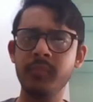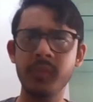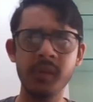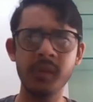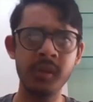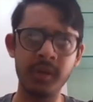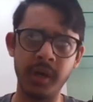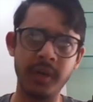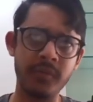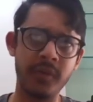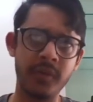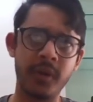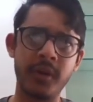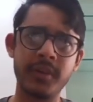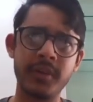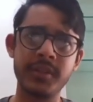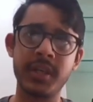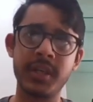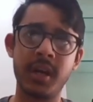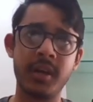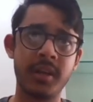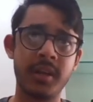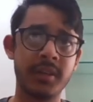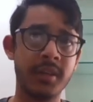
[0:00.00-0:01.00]
Right, we're going to
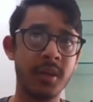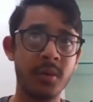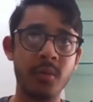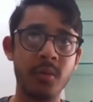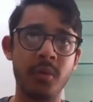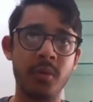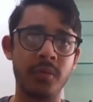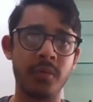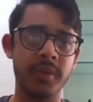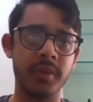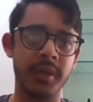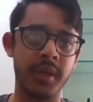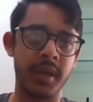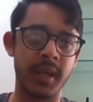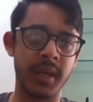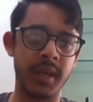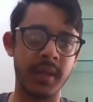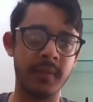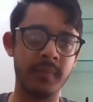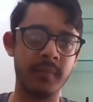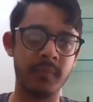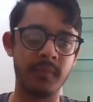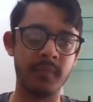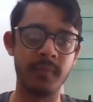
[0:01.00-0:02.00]
start at the root of the
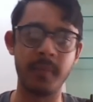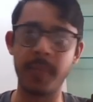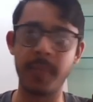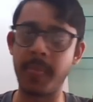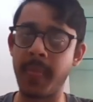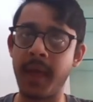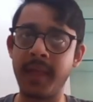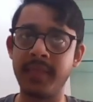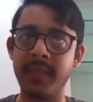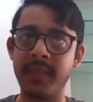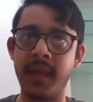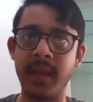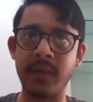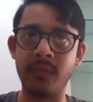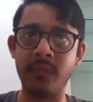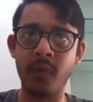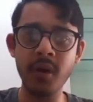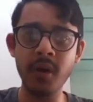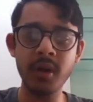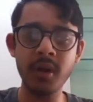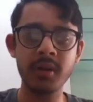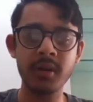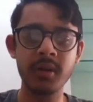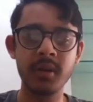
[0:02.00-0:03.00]
tree. And then
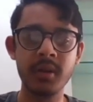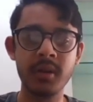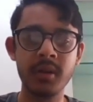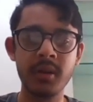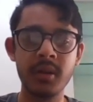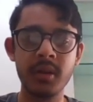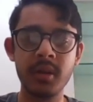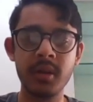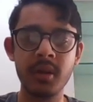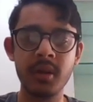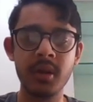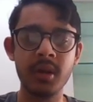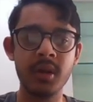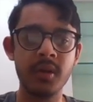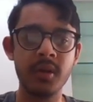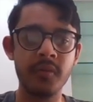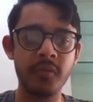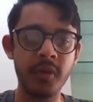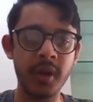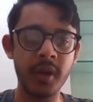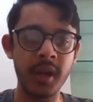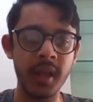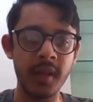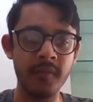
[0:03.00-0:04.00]
what?
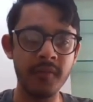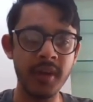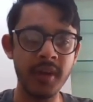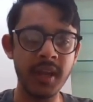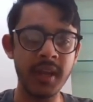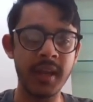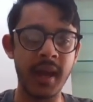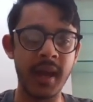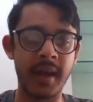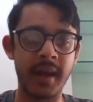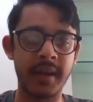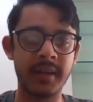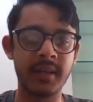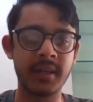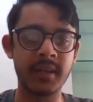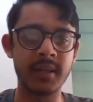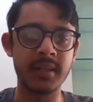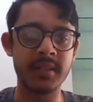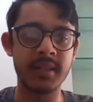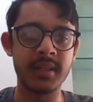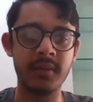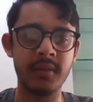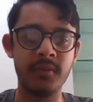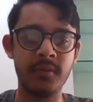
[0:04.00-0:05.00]
For every character
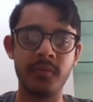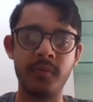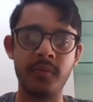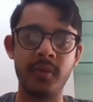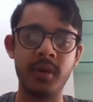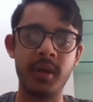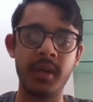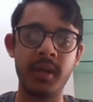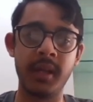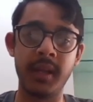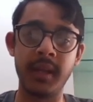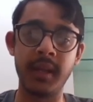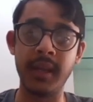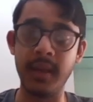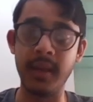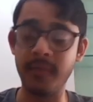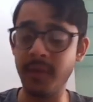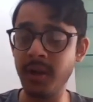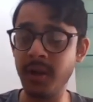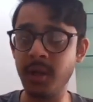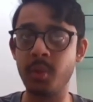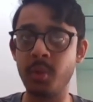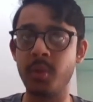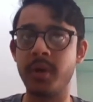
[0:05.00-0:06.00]
inside of the word
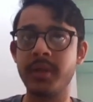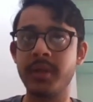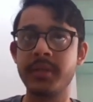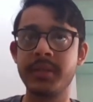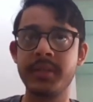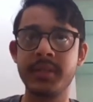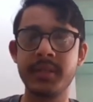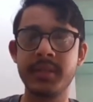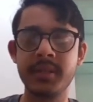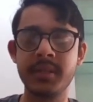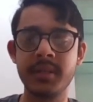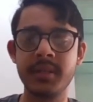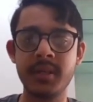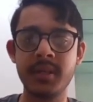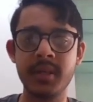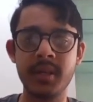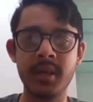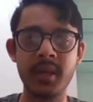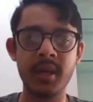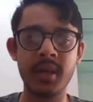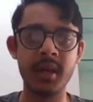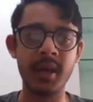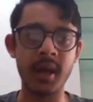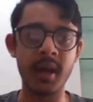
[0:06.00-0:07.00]
given to us,
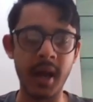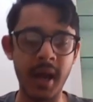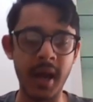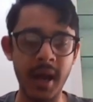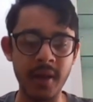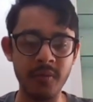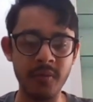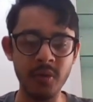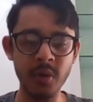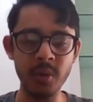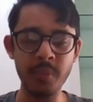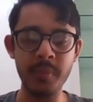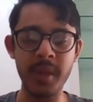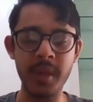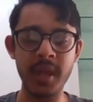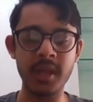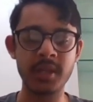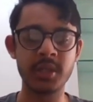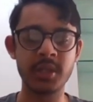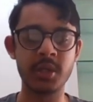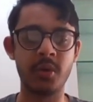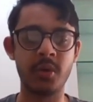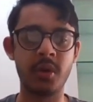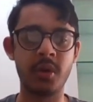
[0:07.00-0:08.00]
I want to make
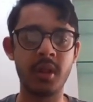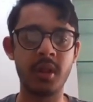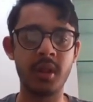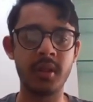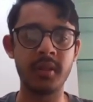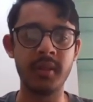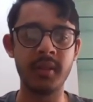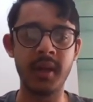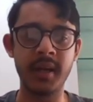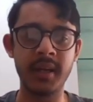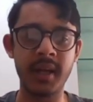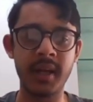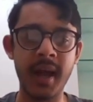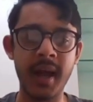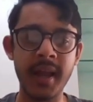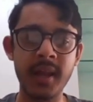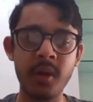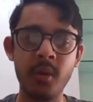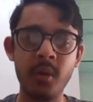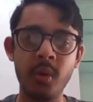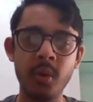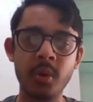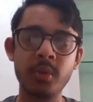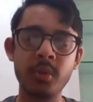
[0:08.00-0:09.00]
sure that I
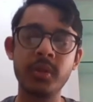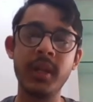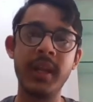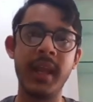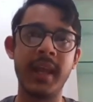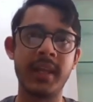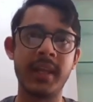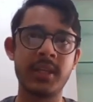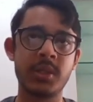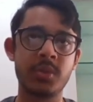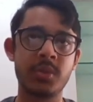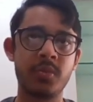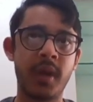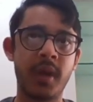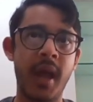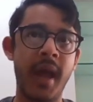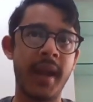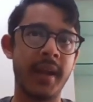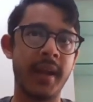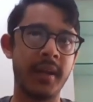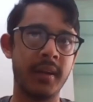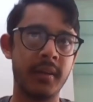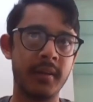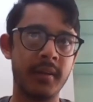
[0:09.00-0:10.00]
go to the next
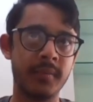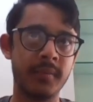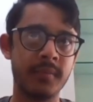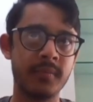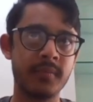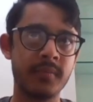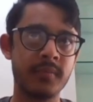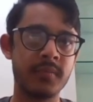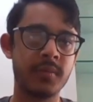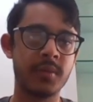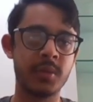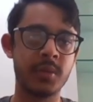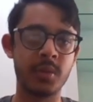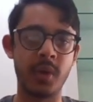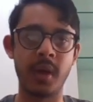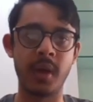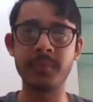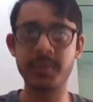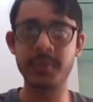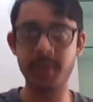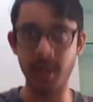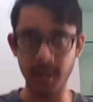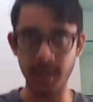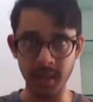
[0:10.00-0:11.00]
character. So I'm
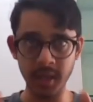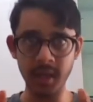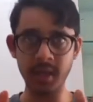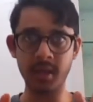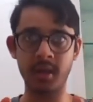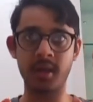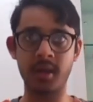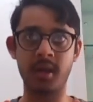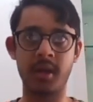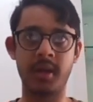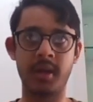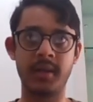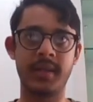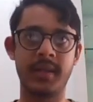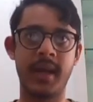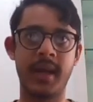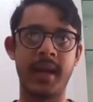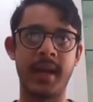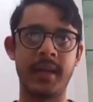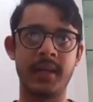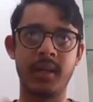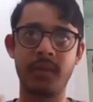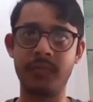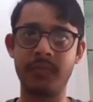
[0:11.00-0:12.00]
starting at the current
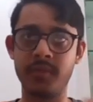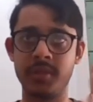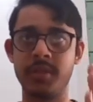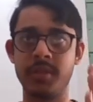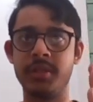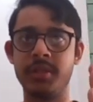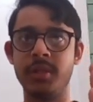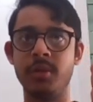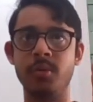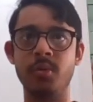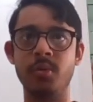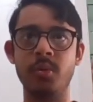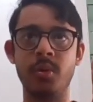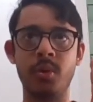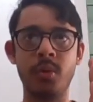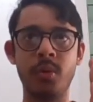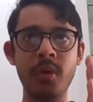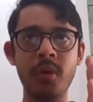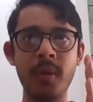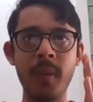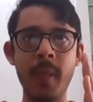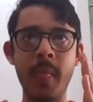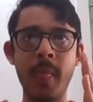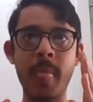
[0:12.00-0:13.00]
character, which is the root
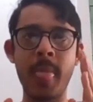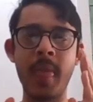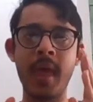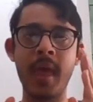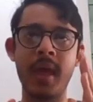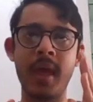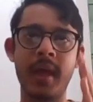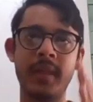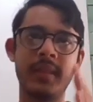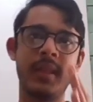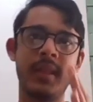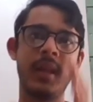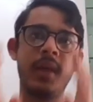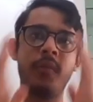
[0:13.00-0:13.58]
node, and then I